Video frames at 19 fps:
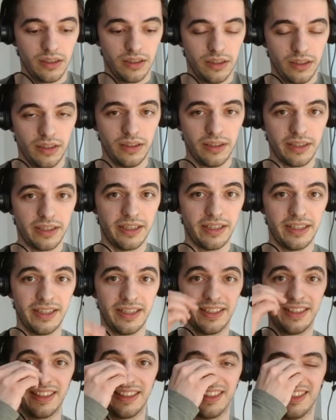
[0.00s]
yeah
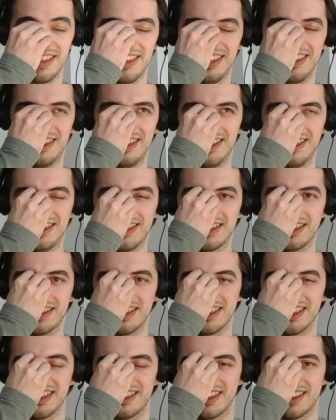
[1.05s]

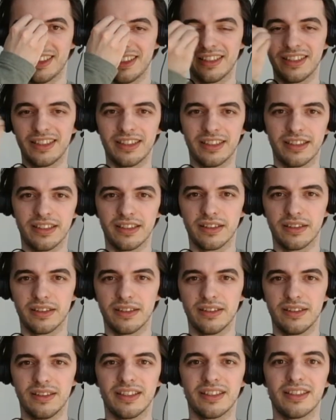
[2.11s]
this
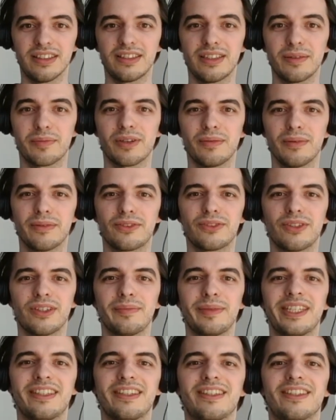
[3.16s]
yeah this is the problem of trying to
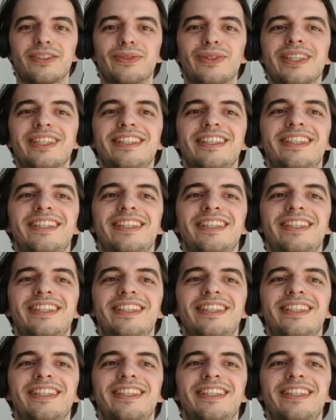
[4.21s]
be casual.